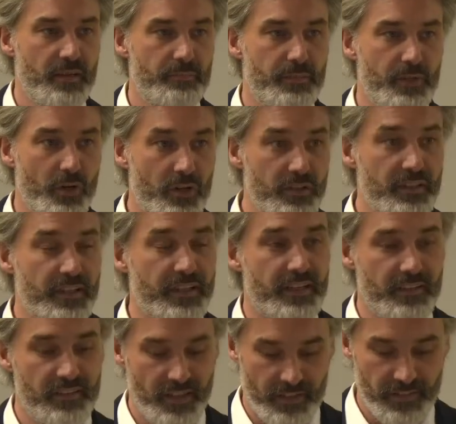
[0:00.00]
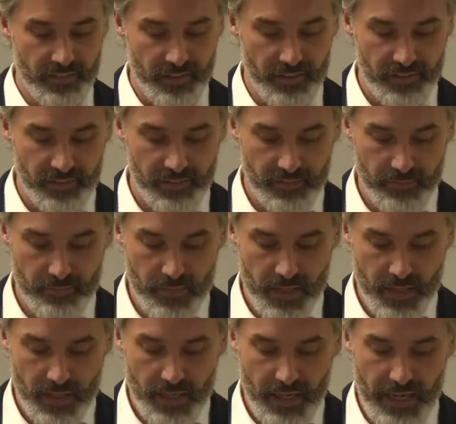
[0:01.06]
beyond the consensus,
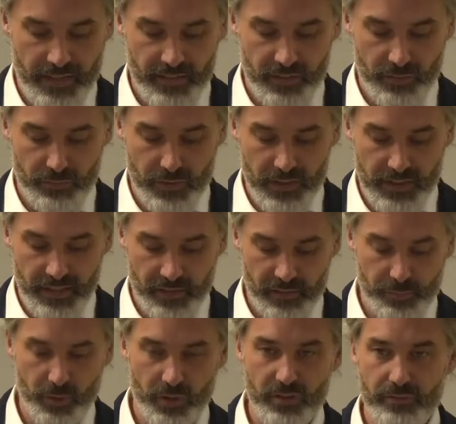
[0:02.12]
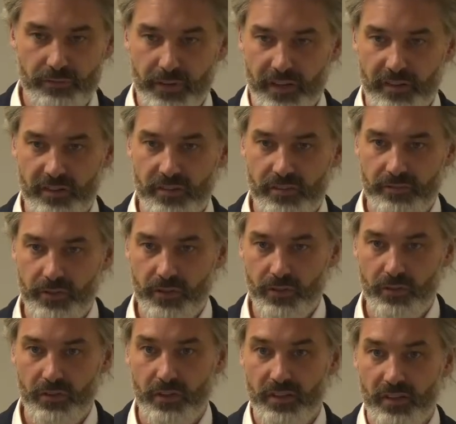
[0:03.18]
and to really explore the friction of
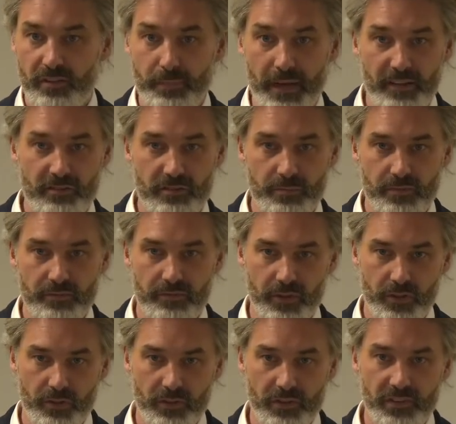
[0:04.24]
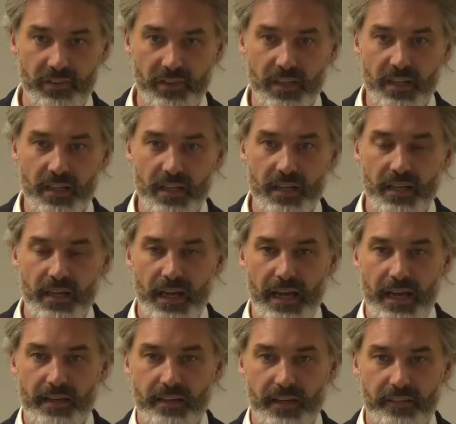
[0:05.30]
views, or the spectrum of views.
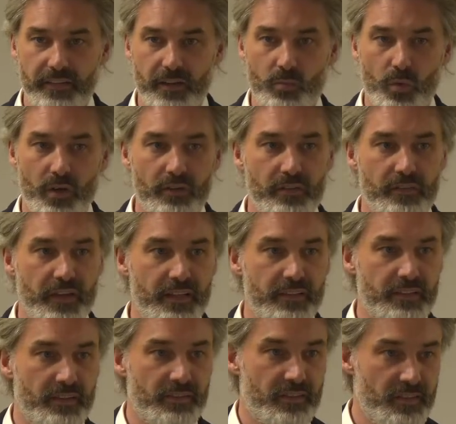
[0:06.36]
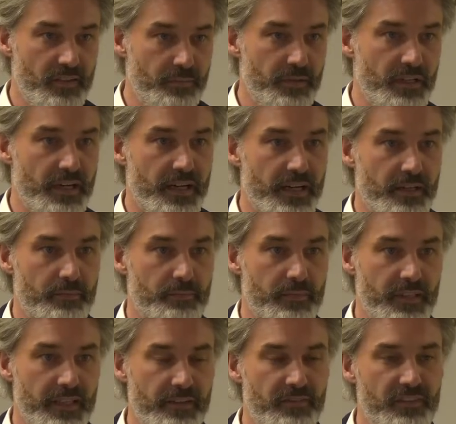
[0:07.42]
And I think one thing that CPI
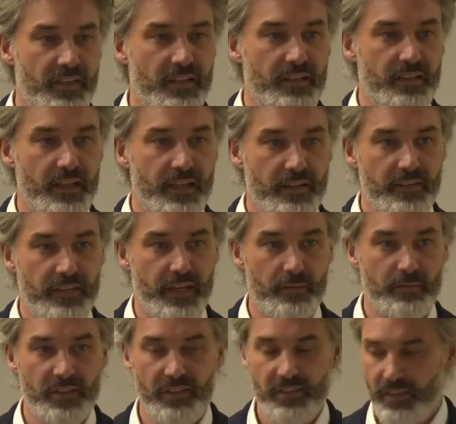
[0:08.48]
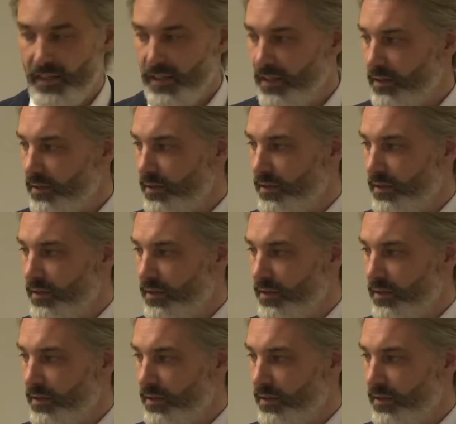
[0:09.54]
believes in, and I think MCC